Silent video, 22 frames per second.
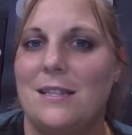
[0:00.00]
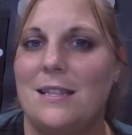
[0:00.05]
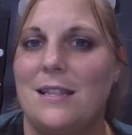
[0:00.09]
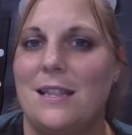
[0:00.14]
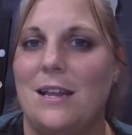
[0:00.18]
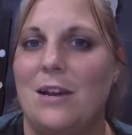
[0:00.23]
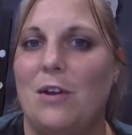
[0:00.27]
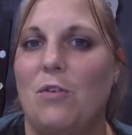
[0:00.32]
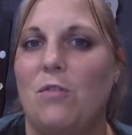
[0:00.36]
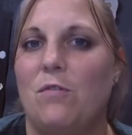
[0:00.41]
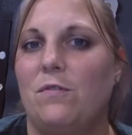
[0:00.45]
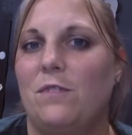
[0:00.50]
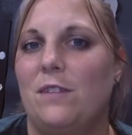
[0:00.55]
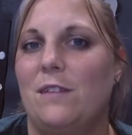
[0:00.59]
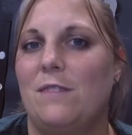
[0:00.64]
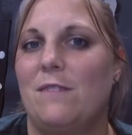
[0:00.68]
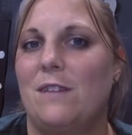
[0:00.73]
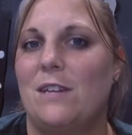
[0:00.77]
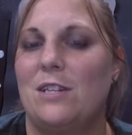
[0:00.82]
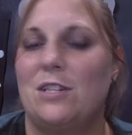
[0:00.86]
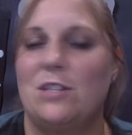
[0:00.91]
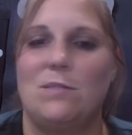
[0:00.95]
and then hopefully
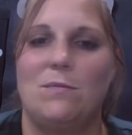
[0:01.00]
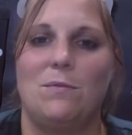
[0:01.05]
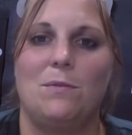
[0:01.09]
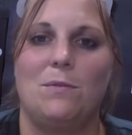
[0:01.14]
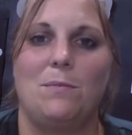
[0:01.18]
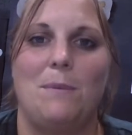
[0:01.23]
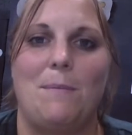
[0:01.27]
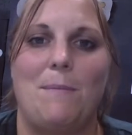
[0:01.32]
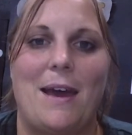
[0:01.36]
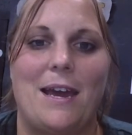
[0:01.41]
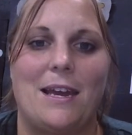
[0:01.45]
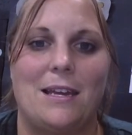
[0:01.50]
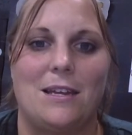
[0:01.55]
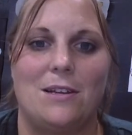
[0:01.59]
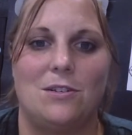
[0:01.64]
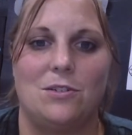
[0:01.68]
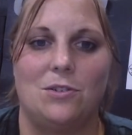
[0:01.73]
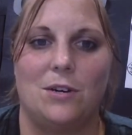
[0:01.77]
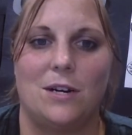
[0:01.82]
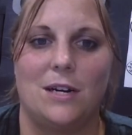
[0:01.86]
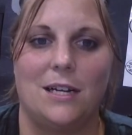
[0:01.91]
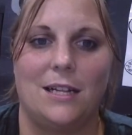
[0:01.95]
eventually we'll be back
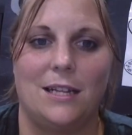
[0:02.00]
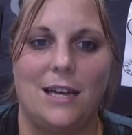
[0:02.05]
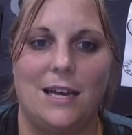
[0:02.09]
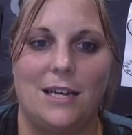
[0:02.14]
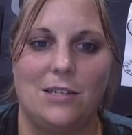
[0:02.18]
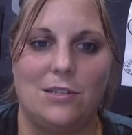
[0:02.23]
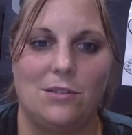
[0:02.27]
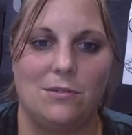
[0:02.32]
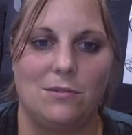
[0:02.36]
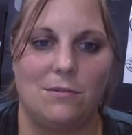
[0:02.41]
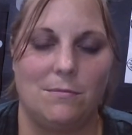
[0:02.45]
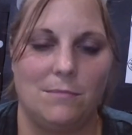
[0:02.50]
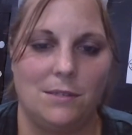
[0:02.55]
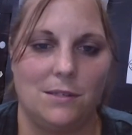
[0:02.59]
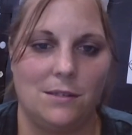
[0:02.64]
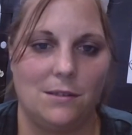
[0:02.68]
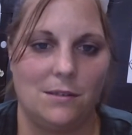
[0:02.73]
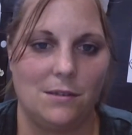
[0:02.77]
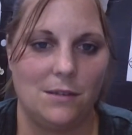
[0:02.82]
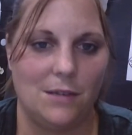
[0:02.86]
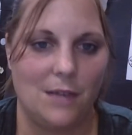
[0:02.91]
into our classrooms.